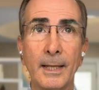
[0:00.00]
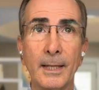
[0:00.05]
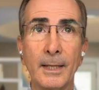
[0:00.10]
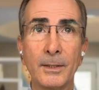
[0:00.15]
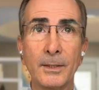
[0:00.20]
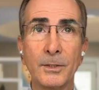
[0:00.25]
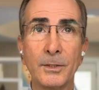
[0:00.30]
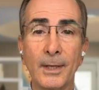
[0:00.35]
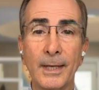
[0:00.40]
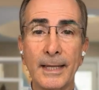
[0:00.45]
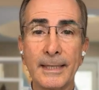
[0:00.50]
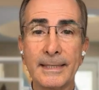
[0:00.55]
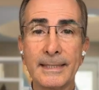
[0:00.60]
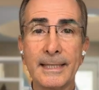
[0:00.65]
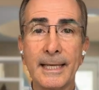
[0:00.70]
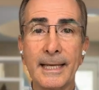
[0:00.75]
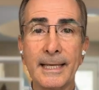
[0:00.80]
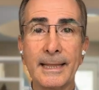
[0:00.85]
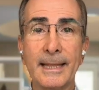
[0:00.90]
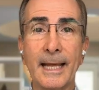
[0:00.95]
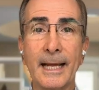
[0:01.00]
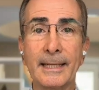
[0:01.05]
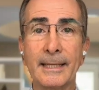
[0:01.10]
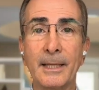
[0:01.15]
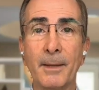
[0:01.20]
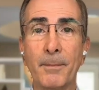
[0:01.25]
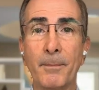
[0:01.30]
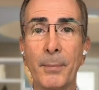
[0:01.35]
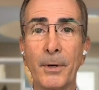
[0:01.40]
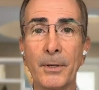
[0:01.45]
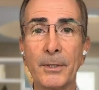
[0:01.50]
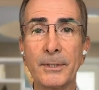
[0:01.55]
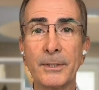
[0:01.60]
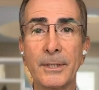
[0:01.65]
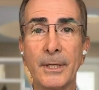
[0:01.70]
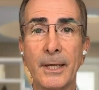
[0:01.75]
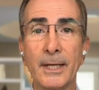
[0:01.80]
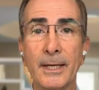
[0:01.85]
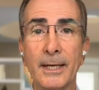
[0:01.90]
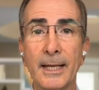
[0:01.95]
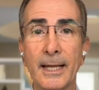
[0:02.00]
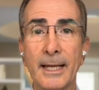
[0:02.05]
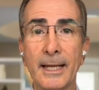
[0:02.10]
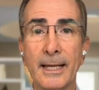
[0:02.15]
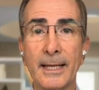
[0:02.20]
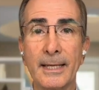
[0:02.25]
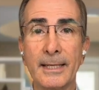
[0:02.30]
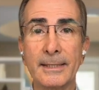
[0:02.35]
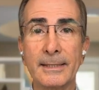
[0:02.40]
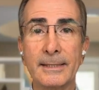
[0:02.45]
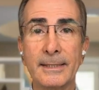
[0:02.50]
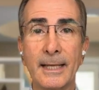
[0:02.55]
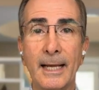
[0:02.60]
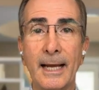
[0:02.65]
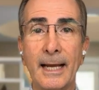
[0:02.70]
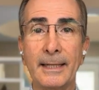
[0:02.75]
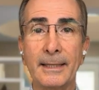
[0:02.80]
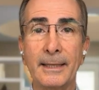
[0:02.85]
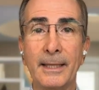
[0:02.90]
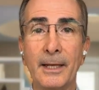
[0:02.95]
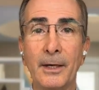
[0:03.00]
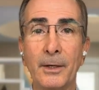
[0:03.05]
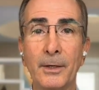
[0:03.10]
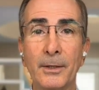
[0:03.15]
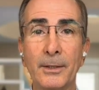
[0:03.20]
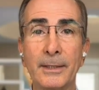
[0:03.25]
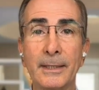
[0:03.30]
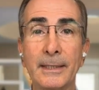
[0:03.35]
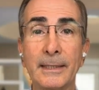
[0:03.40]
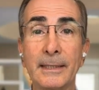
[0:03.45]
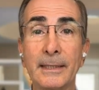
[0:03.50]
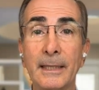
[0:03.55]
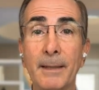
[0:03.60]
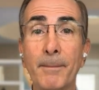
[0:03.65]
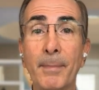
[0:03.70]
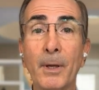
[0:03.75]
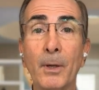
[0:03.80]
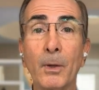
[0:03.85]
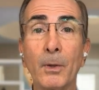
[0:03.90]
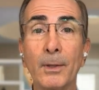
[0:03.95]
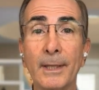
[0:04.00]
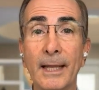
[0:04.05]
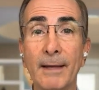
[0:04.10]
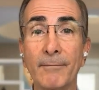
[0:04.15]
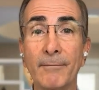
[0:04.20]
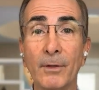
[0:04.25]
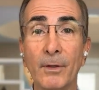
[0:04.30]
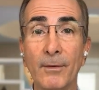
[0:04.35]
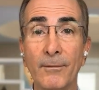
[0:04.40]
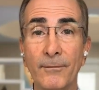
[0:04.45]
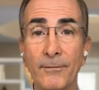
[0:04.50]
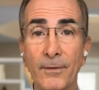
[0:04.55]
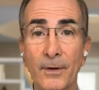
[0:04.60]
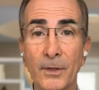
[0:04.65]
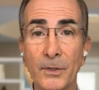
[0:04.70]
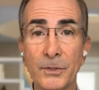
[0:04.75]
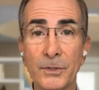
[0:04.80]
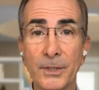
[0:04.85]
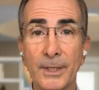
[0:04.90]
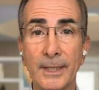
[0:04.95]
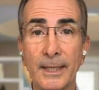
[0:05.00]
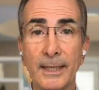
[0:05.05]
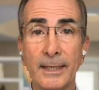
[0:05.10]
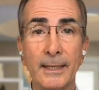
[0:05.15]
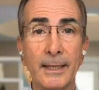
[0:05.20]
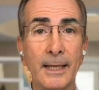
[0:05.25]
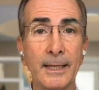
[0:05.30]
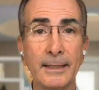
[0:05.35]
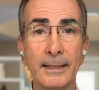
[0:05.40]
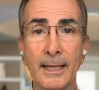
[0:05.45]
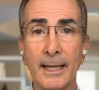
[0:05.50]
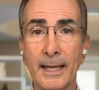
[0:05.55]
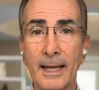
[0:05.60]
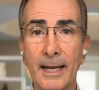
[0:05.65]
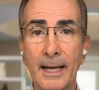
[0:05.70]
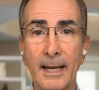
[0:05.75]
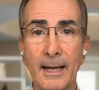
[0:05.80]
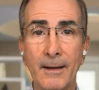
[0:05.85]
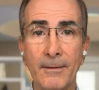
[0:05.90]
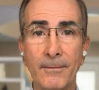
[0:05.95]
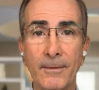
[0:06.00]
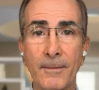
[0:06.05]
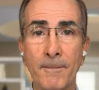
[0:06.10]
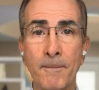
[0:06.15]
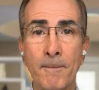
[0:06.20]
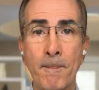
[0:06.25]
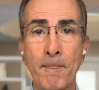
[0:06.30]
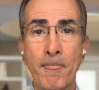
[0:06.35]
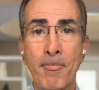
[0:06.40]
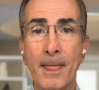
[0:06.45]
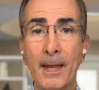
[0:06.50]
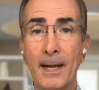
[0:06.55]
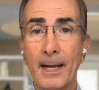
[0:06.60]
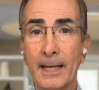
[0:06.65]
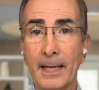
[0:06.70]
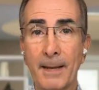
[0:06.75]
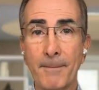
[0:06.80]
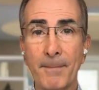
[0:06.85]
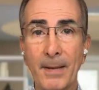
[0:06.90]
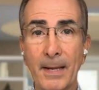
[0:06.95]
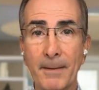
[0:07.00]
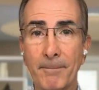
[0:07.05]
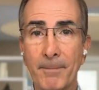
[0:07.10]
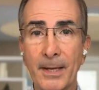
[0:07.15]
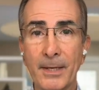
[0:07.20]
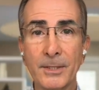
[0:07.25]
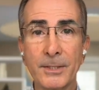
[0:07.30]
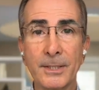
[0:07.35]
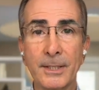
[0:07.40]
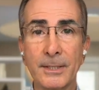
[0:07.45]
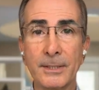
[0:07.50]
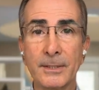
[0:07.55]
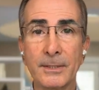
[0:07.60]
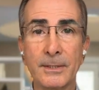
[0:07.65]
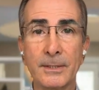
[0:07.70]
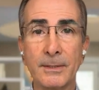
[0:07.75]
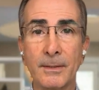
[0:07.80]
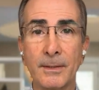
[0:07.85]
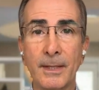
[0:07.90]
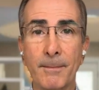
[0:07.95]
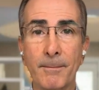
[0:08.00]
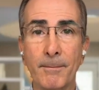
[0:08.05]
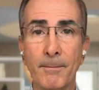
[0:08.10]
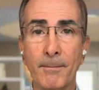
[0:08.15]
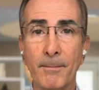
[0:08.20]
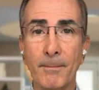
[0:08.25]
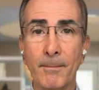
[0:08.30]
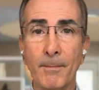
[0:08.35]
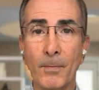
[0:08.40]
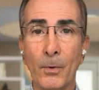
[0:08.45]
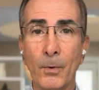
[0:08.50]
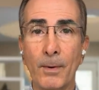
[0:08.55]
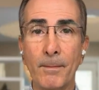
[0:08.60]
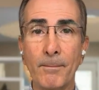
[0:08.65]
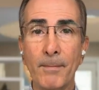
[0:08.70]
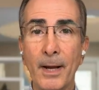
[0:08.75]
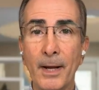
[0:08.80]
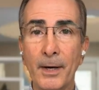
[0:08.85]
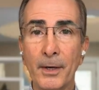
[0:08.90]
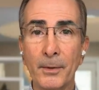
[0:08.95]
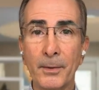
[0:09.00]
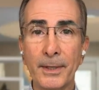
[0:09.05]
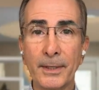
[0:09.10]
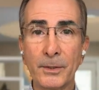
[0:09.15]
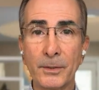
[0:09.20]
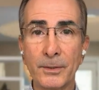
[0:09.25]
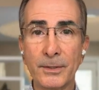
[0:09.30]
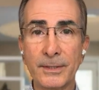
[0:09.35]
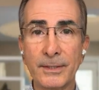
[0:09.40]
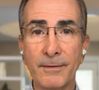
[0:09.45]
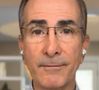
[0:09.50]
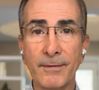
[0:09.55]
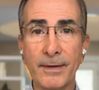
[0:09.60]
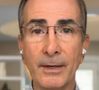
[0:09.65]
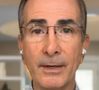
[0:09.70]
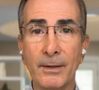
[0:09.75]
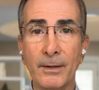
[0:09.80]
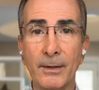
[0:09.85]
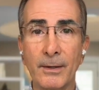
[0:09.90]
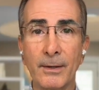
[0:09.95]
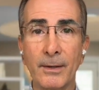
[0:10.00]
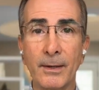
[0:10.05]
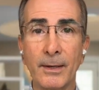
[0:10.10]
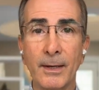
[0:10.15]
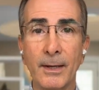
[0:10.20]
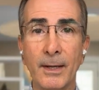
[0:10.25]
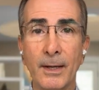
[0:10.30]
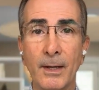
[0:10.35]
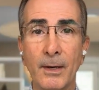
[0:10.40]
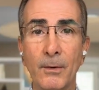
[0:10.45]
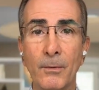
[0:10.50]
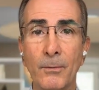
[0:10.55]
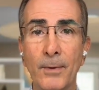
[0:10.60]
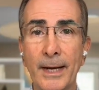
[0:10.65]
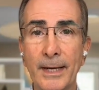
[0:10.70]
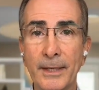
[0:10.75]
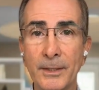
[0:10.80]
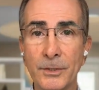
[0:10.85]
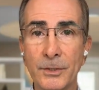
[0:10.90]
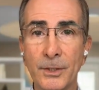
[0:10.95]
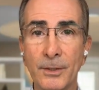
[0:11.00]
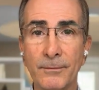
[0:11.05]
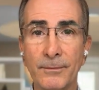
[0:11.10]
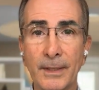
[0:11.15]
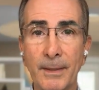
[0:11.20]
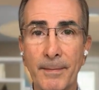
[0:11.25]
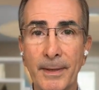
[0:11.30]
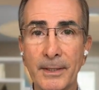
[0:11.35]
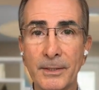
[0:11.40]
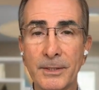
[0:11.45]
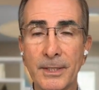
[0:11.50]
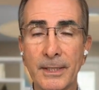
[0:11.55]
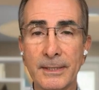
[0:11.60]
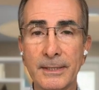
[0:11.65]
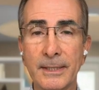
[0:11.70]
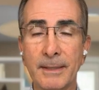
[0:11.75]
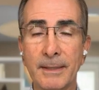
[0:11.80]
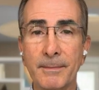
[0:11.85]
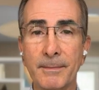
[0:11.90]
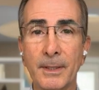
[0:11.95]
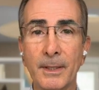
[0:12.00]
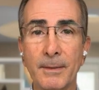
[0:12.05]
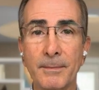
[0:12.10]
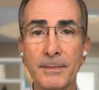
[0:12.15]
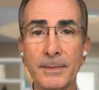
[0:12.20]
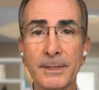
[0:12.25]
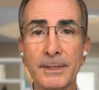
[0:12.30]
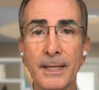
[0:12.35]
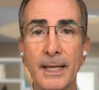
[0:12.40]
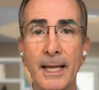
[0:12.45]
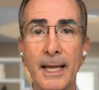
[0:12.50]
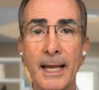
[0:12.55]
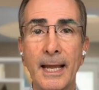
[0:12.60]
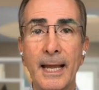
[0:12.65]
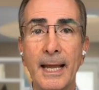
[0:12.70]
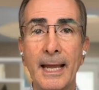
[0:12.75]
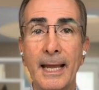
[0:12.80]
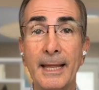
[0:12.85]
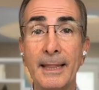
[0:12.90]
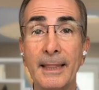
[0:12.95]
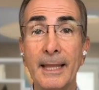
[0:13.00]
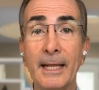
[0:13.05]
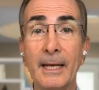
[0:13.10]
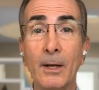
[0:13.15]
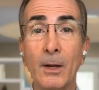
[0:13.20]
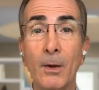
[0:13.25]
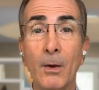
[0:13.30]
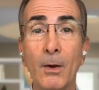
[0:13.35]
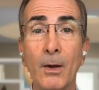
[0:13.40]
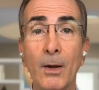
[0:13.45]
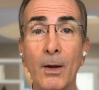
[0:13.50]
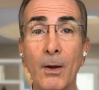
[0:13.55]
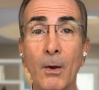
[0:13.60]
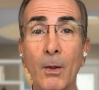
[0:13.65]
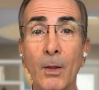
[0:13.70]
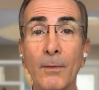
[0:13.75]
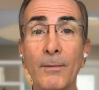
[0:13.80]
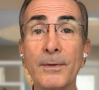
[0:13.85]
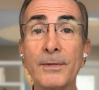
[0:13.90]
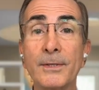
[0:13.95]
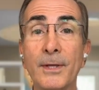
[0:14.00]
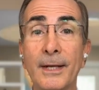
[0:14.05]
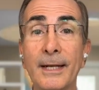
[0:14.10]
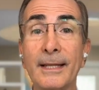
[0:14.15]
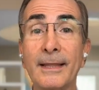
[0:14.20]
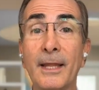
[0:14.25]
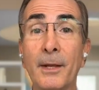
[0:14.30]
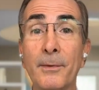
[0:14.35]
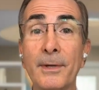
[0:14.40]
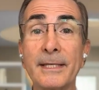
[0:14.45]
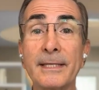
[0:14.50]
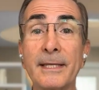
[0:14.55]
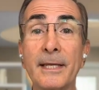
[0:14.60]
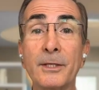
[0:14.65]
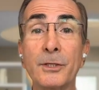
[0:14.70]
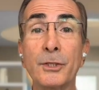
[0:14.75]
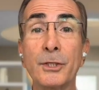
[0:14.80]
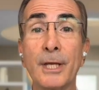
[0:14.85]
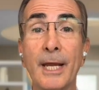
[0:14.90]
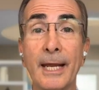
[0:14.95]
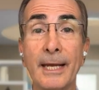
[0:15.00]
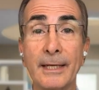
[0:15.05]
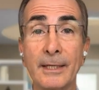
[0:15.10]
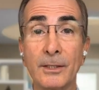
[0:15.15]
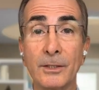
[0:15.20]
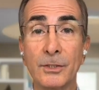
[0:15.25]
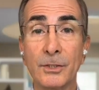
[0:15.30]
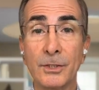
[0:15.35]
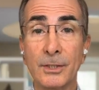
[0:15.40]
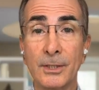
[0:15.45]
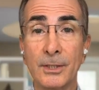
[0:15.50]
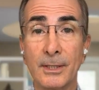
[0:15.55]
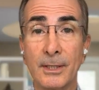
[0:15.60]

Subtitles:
So let's say that the person is at their typical level of functioning, like they have, like in my patients, the more moderate to severe range of dementia symptoms. And then all of a sudden there is a change.